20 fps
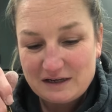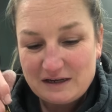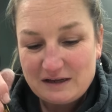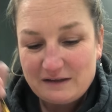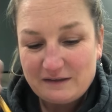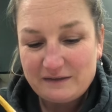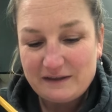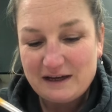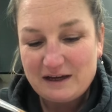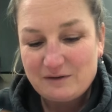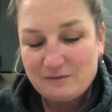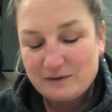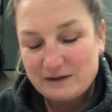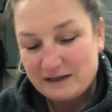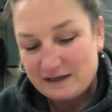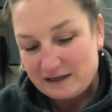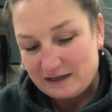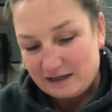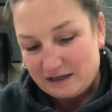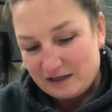That
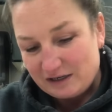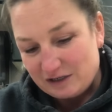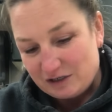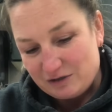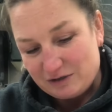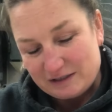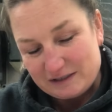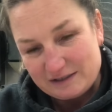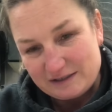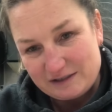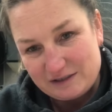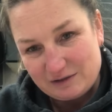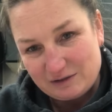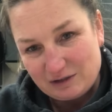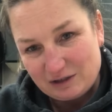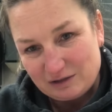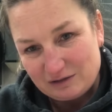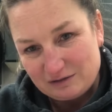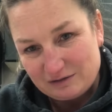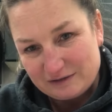way you can still
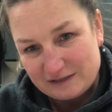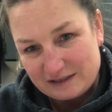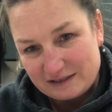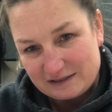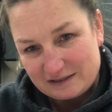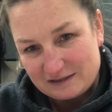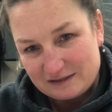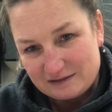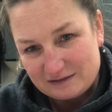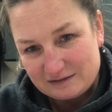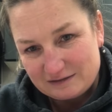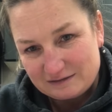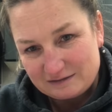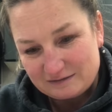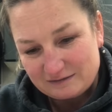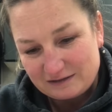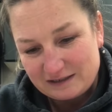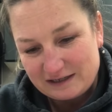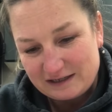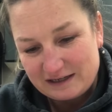hold it,
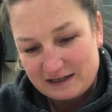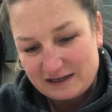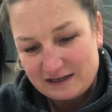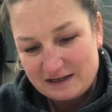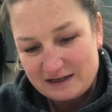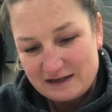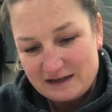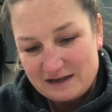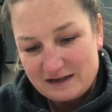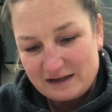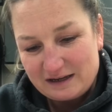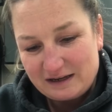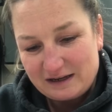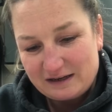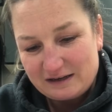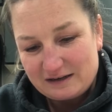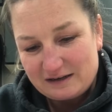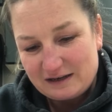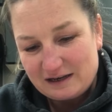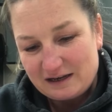okay?
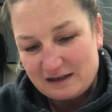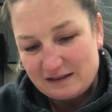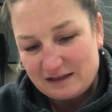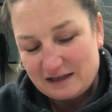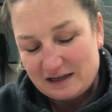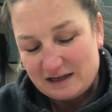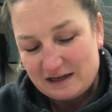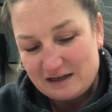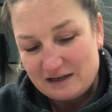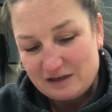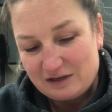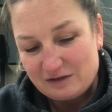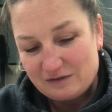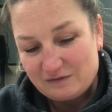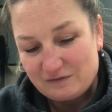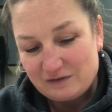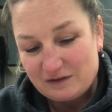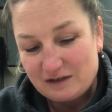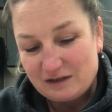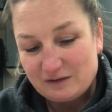And then
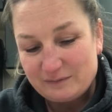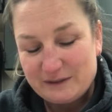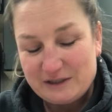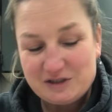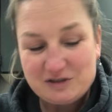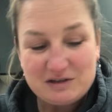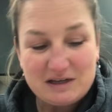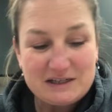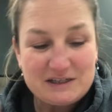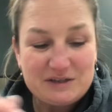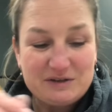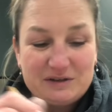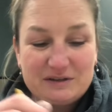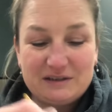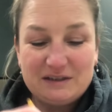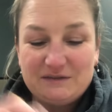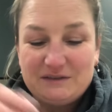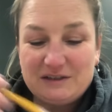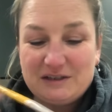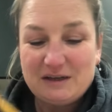it'll be dry, so you can
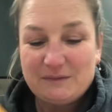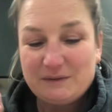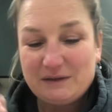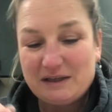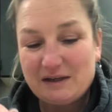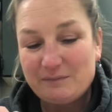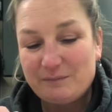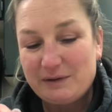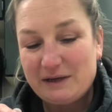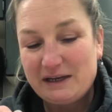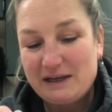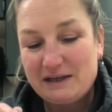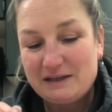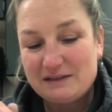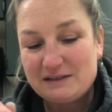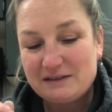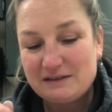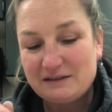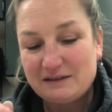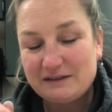lift it up and then
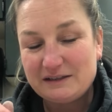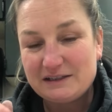paint on the